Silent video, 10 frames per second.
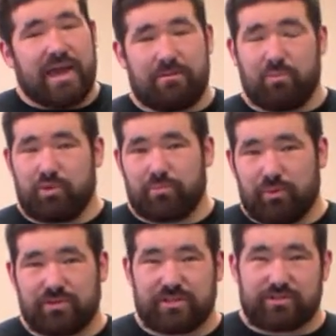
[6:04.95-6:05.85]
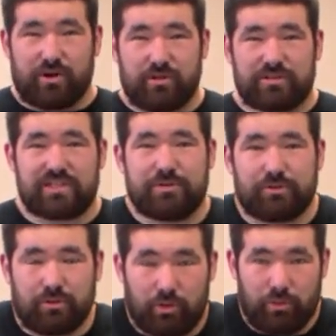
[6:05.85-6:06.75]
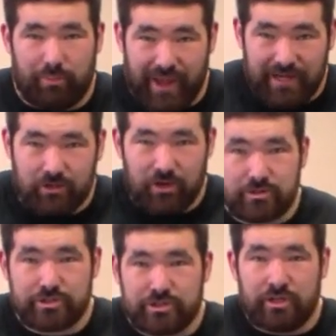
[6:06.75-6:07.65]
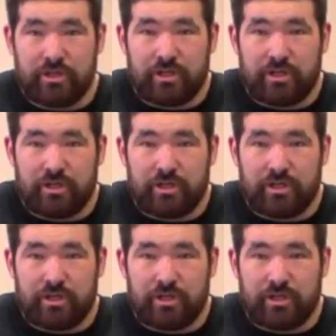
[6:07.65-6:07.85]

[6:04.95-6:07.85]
And more importantly, it's hard to keep your lower back arch